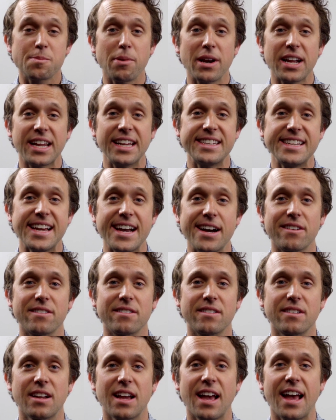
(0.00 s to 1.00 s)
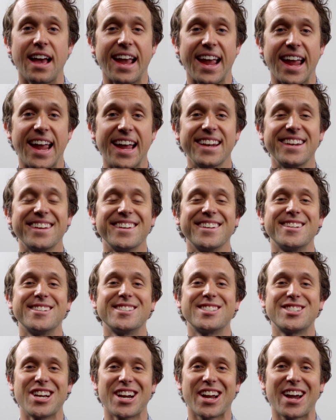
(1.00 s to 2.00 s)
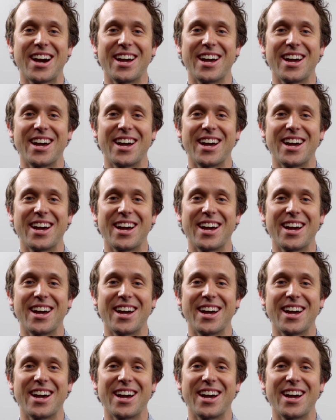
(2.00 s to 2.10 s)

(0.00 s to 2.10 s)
break it down and check